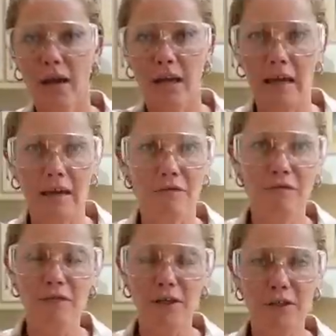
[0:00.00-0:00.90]
a
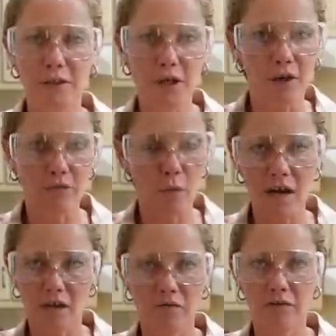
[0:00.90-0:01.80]
field of
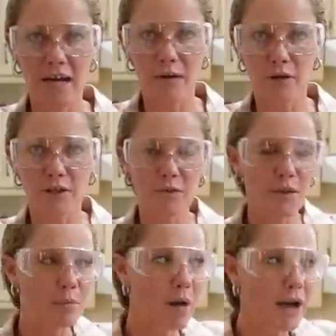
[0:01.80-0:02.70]
wildflowers with
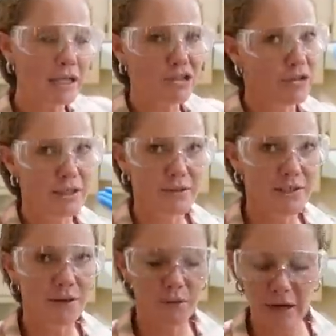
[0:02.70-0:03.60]
the pine
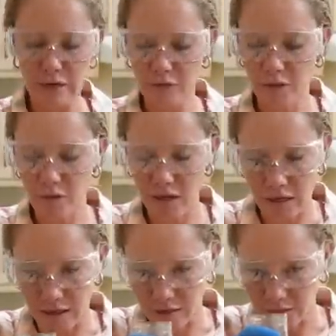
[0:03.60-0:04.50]
trees around you
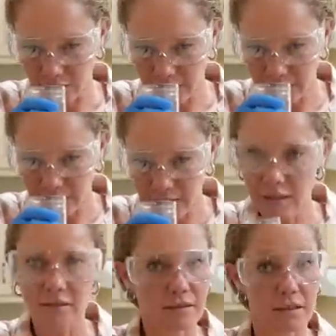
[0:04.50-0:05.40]
and
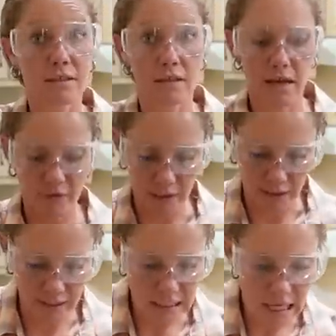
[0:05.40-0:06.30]
it's, it's heavenly,
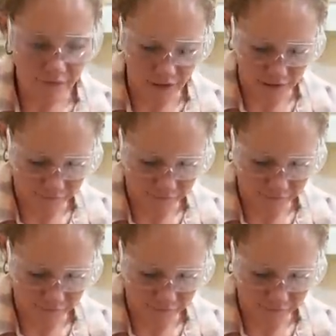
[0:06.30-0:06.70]
it's lovely.